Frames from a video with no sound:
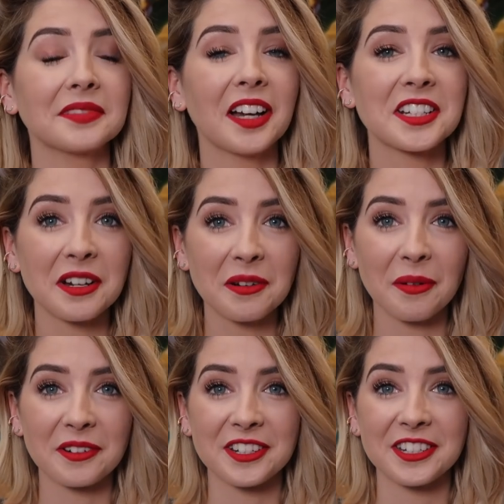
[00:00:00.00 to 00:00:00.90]
I don't know
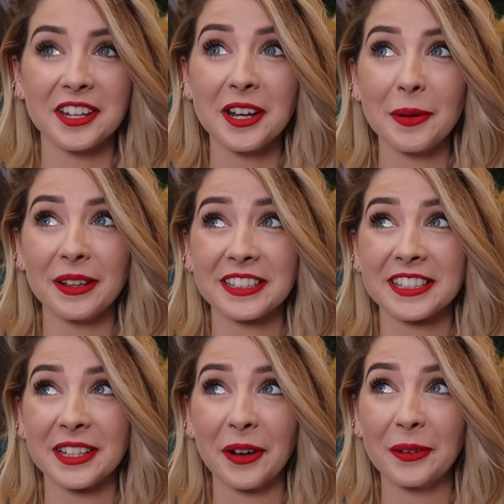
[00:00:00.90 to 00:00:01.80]
what to do, it's
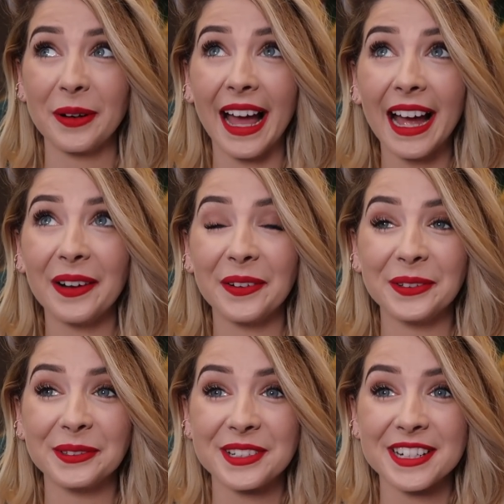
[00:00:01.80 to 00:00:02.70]
so
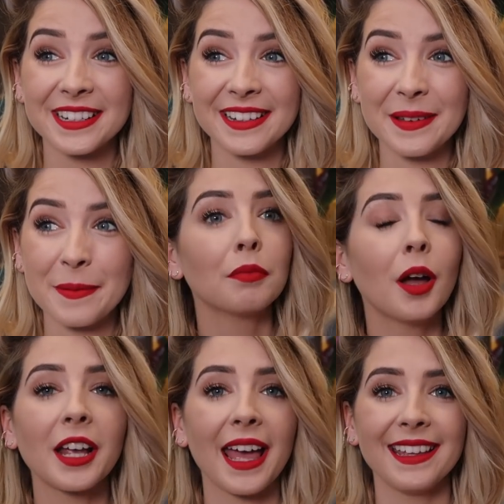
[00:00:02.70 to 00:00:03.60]
loud.
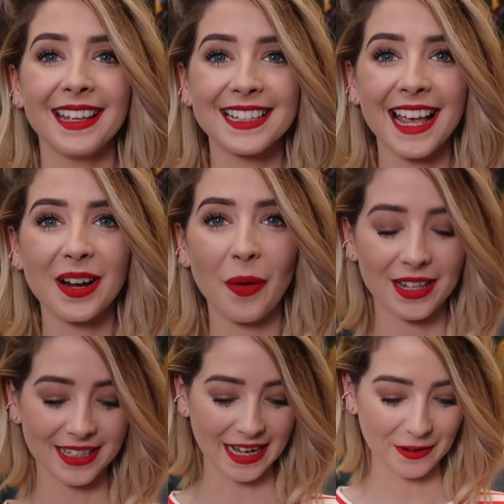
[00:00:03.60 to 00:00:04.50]
Okay, it's getting
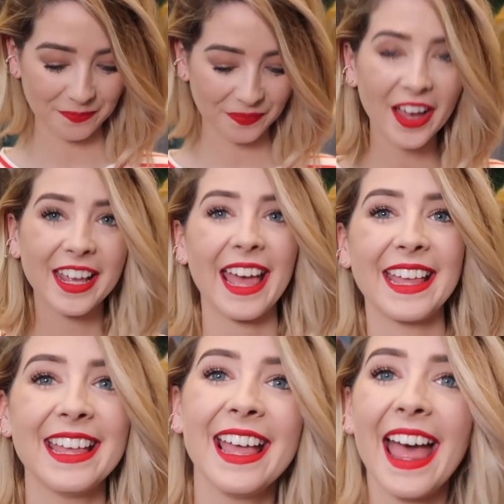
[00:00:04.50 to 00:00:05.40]
quieter now.
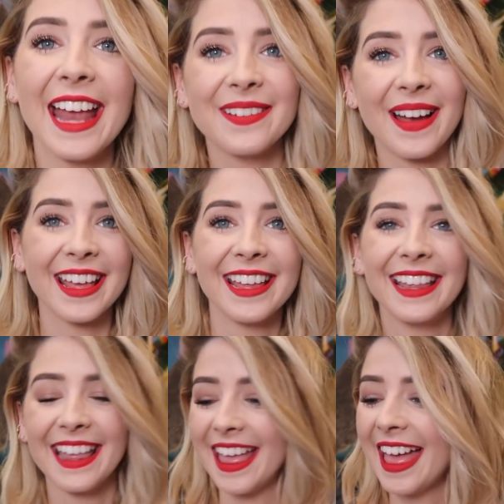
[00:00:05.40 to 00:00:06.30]
Okay,
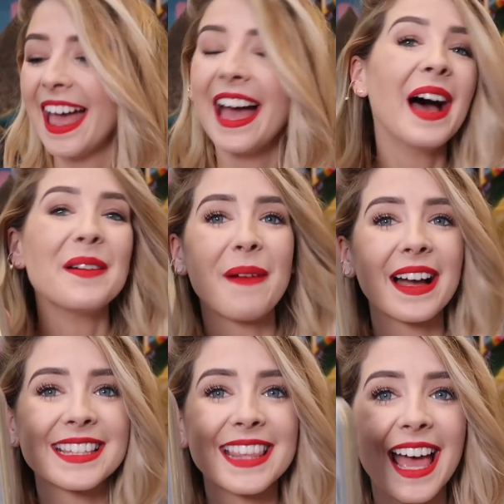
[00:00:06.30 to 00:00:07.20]
anyway,
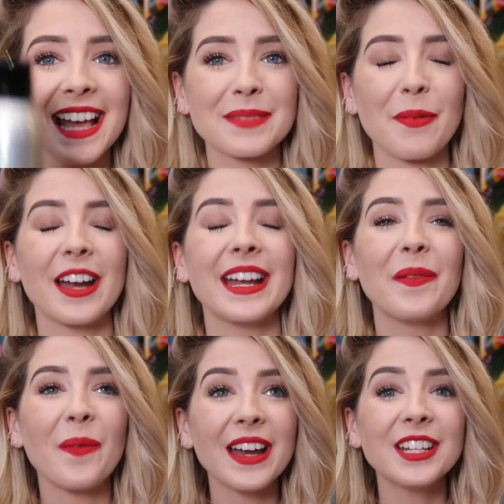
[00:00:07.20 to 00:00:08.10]
back to the
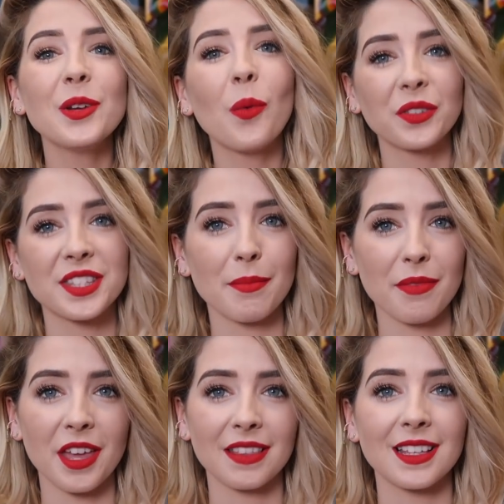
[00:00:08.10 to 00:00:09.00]
hairspray. When you want
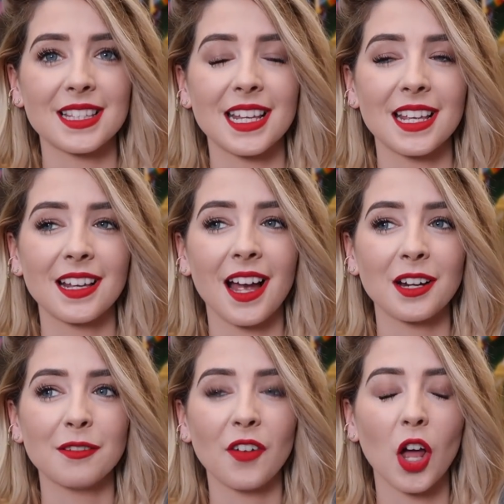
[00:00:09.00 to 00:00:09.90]
something that's
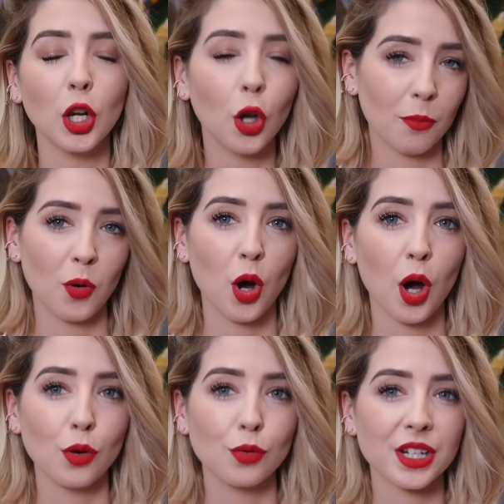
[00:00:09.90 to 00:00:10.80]
kind of a lot more
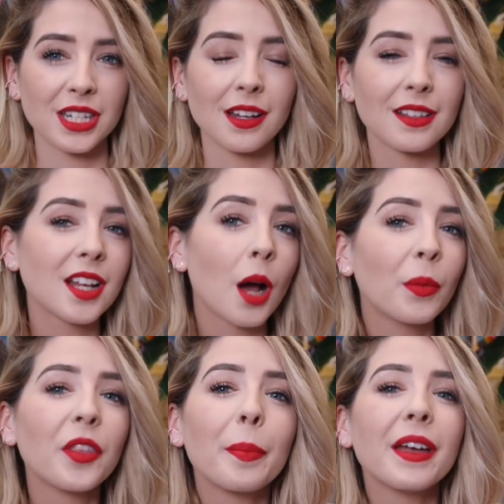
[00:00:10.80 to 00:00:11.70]
hold, it does come
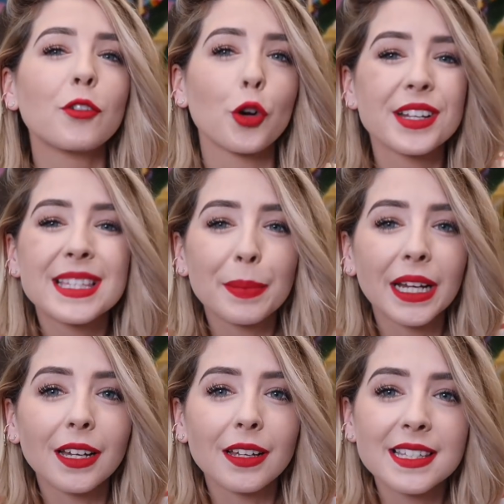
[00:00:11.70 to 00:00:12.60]
with a bit of
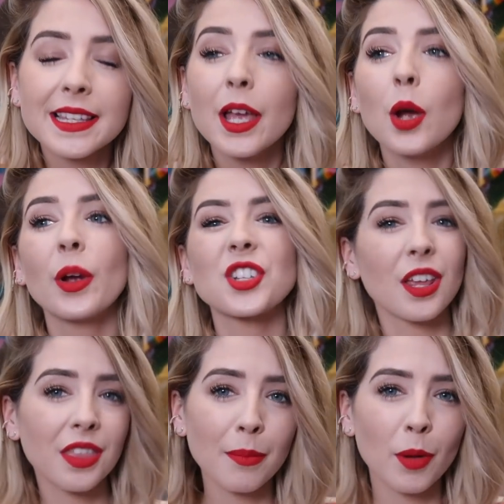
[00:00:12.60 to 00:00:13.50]
crispiness, which
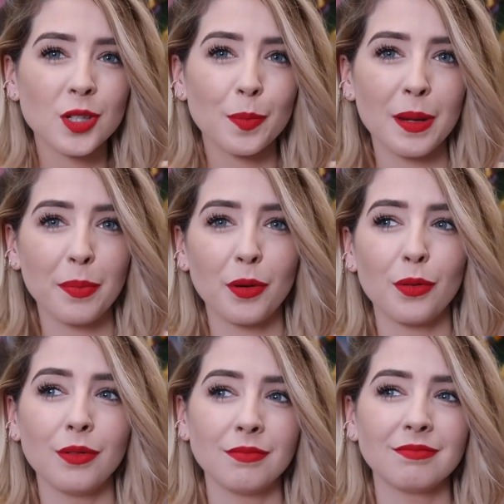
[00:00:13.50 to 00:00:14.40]
I think most
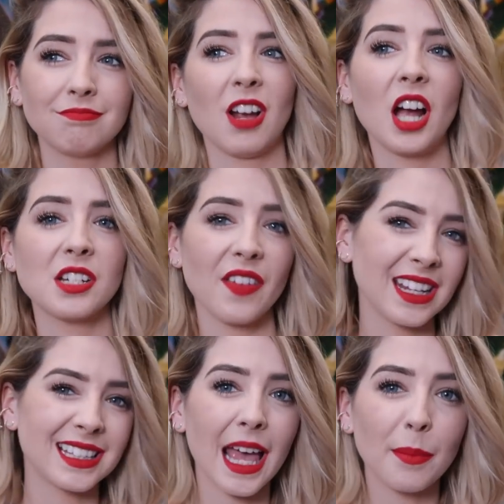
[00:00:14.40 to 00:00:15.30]
people kind of
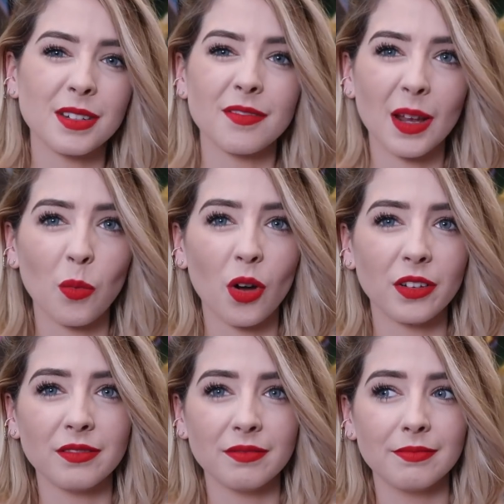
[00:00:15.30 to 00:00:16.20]
accept if they
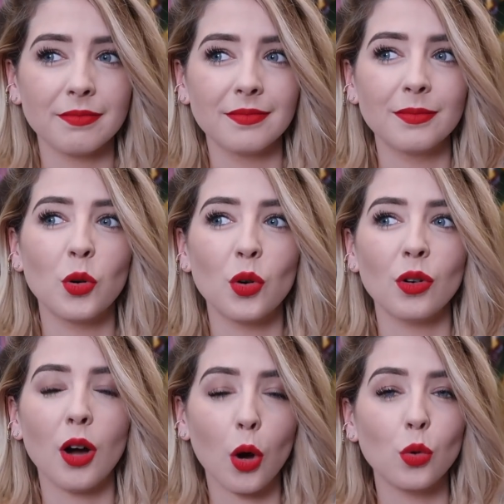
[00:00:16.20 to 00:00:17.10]
want
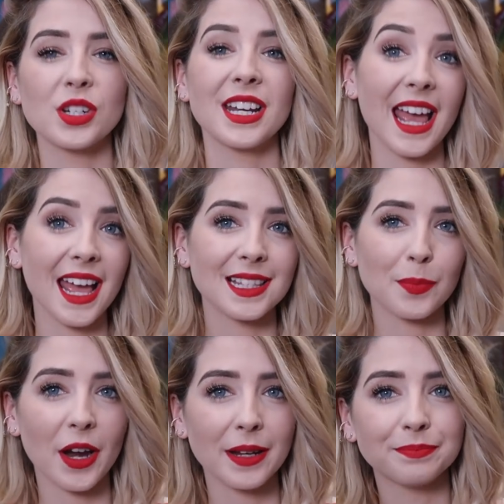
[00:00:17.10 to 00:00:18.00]
more hold in a
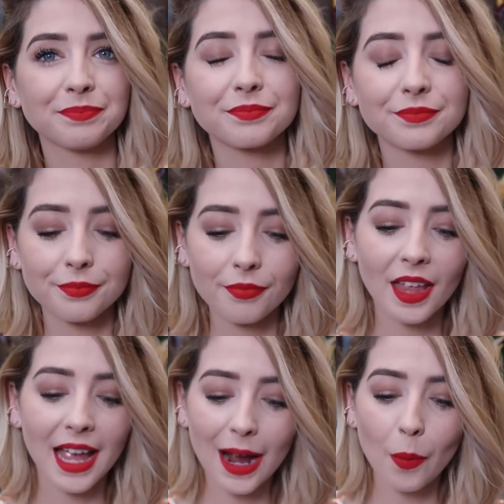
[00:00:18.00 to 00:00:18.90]
hairspray.
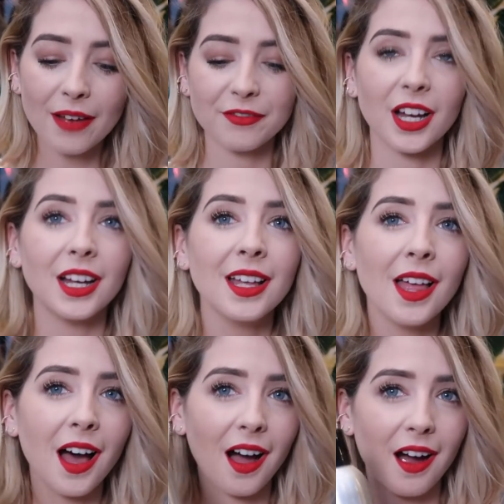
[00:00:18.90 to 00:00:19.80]
However,
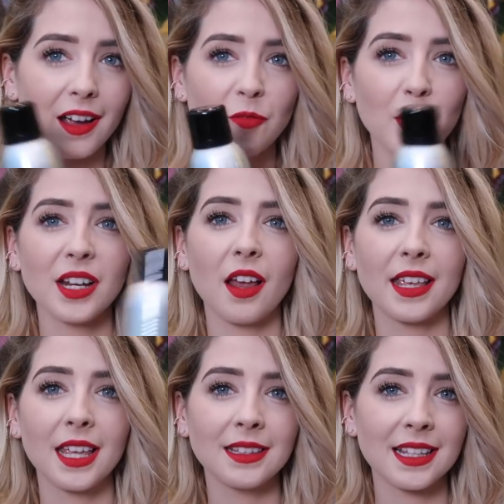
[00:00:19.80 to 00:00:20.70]
I've been
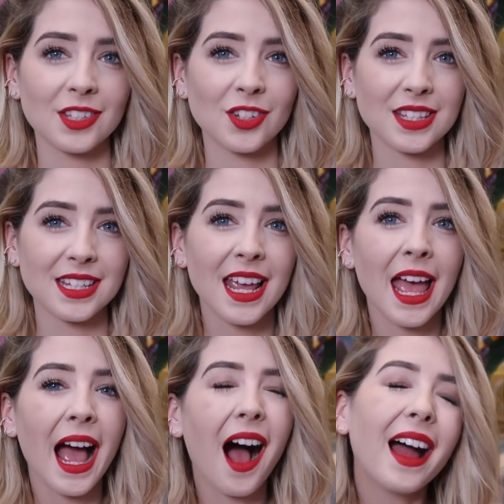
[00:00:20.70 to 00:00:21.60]
liking this just,
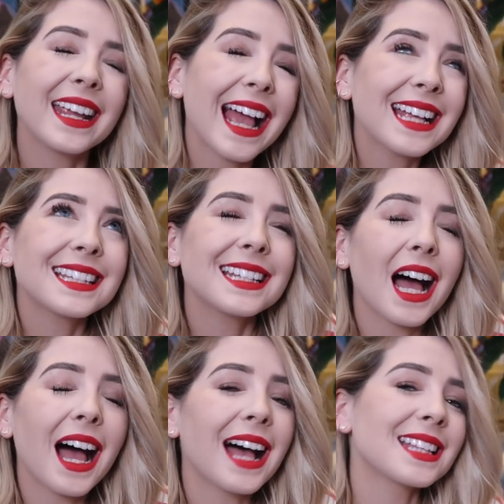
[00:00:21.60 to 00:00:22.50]
I guess it,
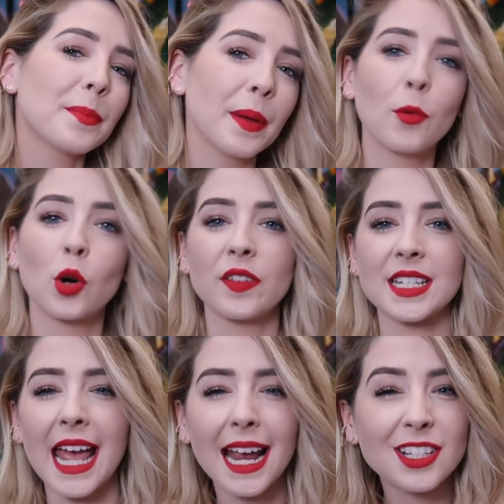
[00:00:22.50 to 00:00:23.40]
as a bit more of a
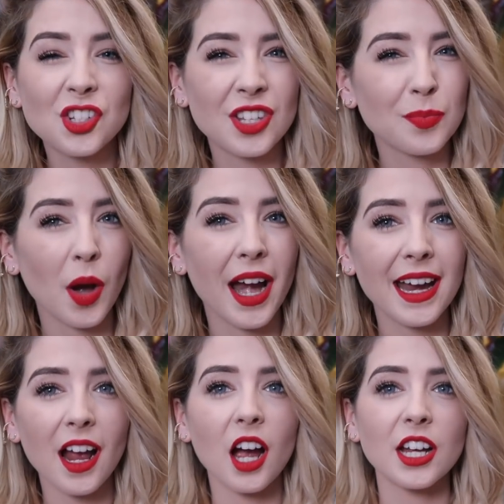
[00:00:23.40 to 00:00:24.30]
texture
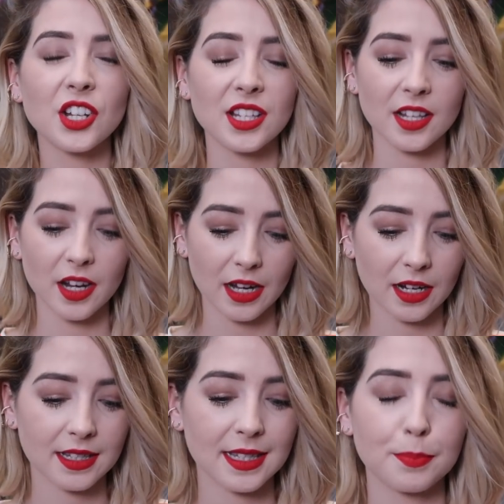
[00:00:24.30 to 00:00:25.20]
spray, I just like
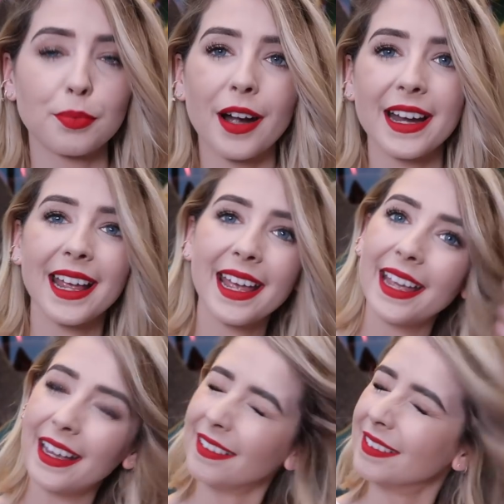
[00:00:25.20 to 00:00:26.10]
spray
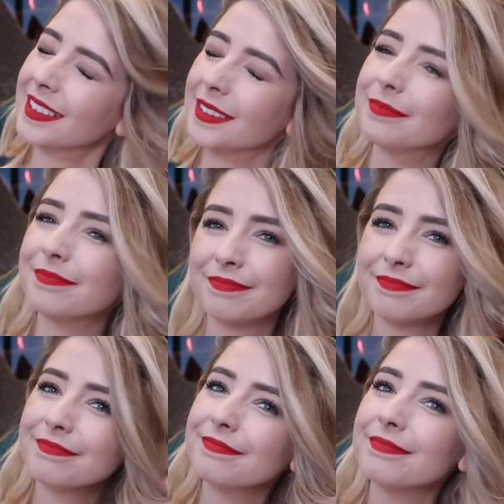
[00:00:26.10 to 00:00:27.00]
it in
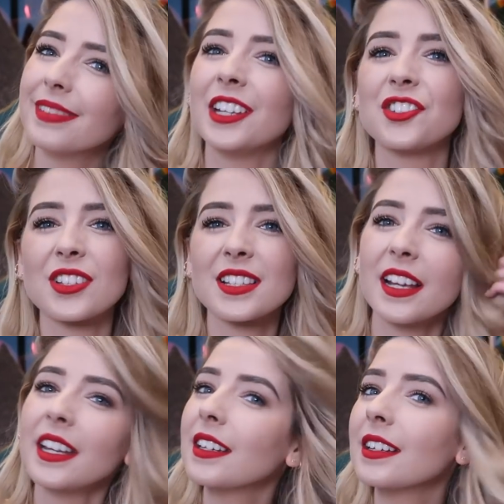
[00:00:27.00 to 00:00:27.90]
and just
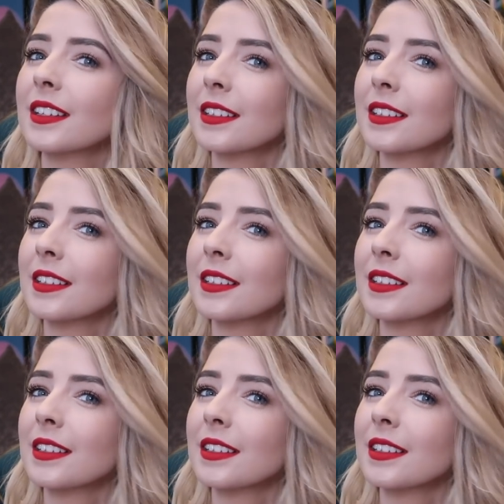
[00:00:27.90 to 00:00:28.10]
like